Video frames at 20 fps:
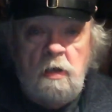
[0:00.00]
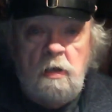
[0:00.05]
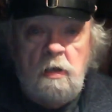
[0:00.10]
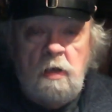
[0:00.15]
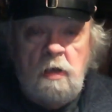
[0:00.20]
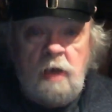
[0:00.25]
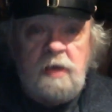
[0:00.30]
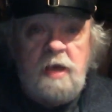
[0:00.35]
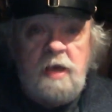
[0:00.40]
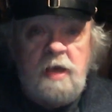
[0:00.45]

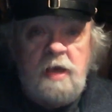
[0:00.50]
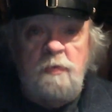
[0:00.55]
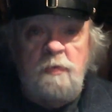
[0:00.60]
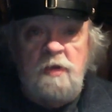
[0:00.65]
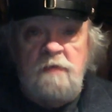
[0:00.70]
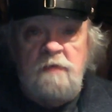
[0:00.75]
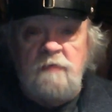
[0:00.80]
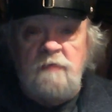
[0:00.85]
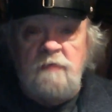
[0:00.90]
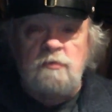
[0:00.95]
I can't
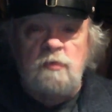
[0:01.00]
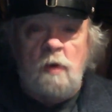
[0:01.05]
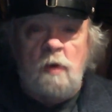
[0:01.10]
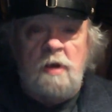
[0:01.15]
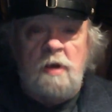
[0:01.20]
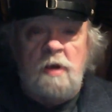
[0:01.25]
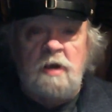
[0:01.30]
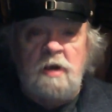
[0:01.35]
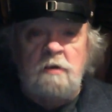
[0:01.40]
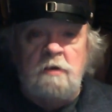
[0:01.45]
believe I was
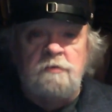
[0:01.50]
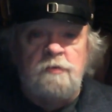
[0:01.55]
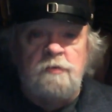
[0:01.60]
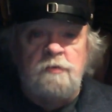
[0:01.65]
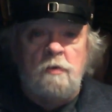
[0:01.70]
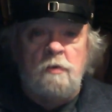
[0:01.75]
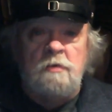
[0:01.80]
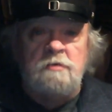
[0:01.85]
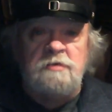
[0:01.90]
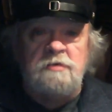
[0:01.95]
writing
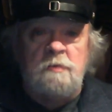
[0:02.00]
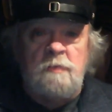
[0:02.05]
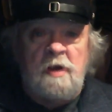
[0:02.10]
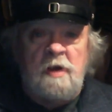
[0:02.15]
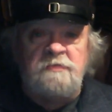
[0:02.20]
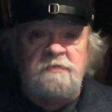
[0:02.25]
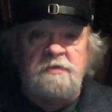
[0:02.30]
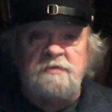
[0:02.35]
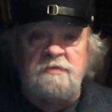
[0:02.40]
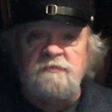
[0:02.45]
editorials
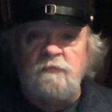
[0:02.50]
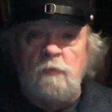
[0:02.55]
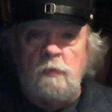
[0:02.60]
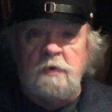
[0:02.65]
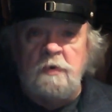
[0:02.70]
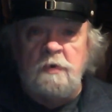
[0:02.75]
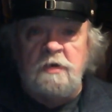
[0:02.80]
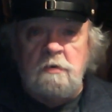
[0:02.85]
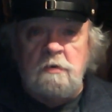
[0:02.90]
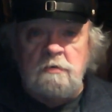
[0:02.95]
about this
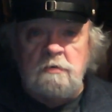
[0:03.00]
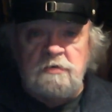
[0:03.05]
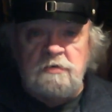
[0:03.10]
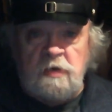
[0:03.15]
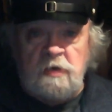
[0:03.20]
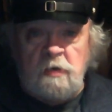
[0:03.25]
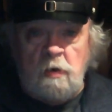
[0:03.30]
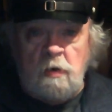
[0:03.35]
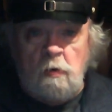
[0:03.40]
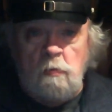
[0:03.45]
40 years
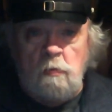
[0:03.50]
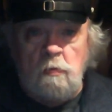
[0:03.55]
ago.